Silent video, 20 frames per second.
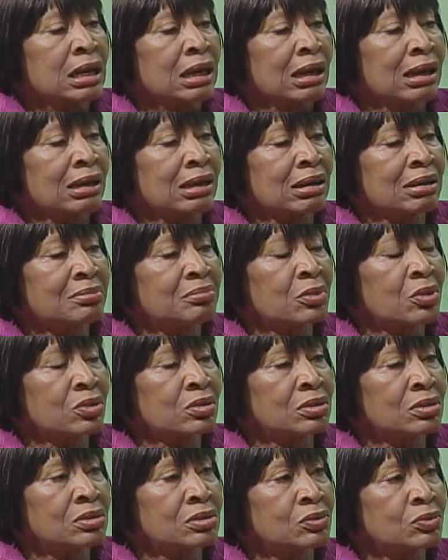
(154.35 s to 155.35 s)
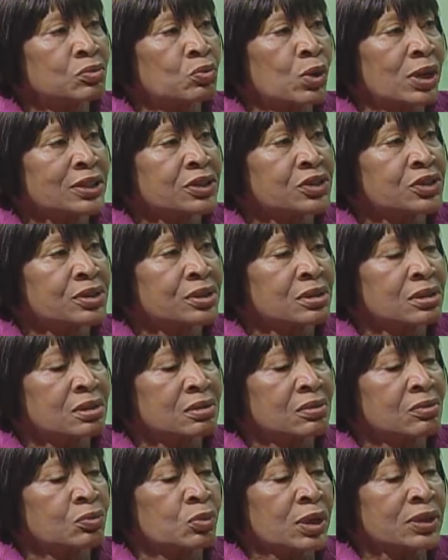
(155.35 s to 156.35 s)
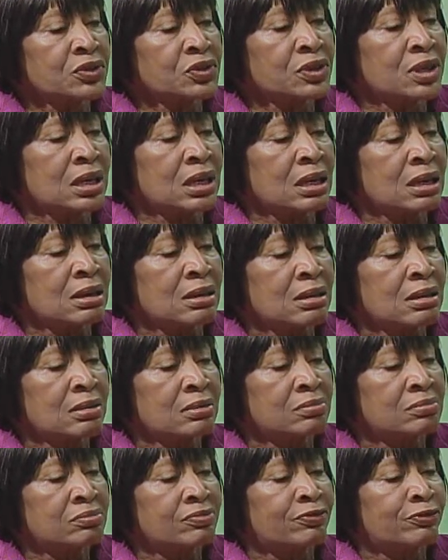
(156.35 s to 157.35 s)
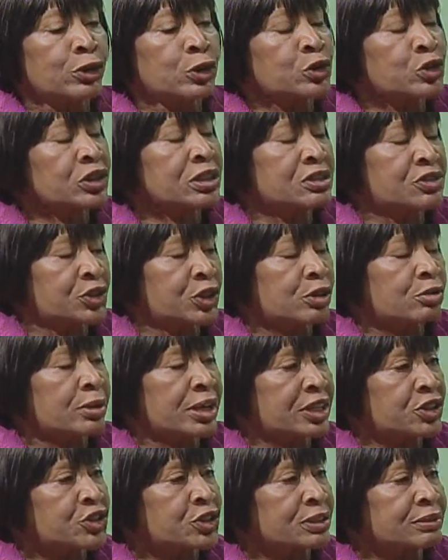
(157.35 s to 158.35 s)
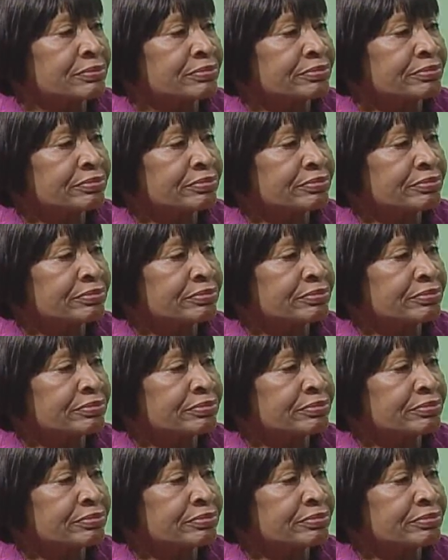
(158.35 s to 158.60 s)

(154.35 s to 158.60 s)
um, what's, what's the first consideration